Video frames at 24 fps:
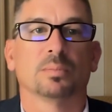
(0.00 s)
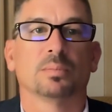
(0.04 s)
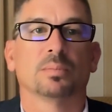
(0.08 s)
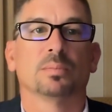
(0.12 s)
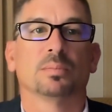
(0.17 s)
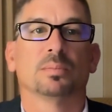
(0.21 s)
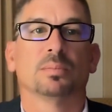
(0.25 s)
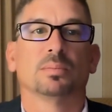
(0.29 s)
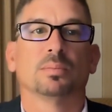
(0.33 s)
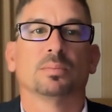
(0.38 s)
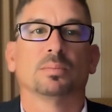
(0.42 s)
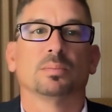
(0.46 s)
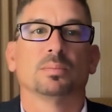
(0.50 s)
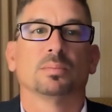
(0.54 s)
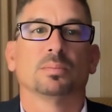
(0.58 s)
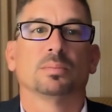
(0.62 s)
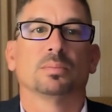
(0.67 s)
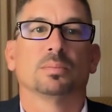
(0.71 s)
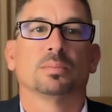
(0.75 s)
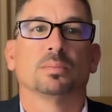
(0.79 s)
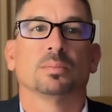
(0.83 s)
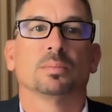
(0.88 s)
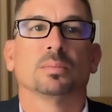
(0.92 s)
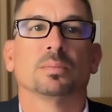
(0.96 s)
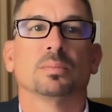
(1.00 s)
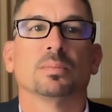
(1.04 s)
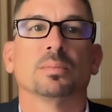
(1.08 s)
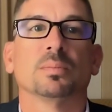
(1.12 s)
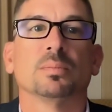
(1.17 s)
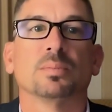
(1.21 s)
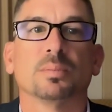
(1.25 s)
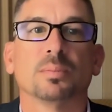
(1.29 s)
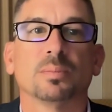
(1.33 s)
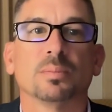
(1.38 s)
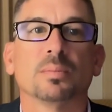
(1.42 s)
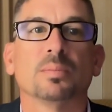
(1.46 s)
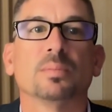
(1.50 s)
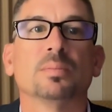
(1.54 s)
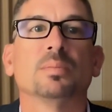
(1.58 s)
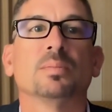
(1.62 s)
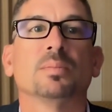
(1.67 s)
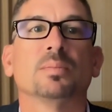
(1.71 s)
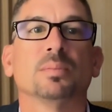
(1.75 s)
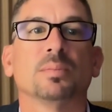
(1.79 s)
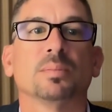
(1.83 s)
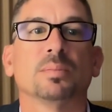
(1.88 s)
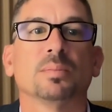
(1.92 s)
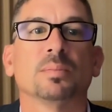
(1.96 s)

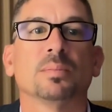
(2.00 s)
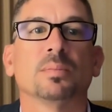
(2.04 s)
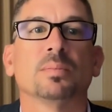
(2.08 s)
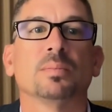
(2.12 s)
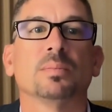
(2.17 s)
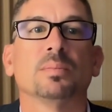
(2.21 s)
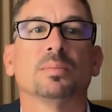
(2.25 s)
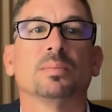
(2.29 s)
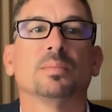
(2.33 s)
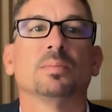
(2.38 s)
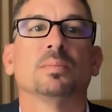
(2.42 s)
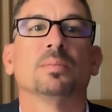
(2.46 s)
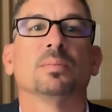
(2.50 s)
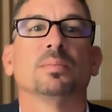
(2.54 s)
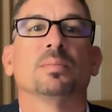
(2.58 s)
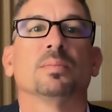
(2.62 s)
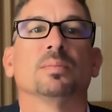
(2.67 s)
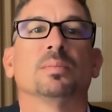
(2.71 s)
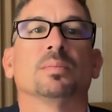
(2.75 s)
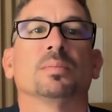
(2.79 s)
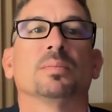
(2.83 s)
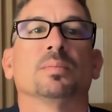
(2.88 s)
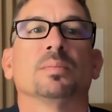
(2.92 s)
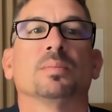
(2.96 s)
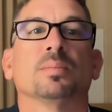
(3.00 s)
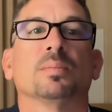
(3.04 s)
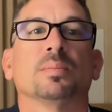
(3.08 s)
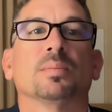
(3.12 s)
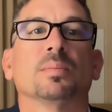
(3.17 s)
[no speech]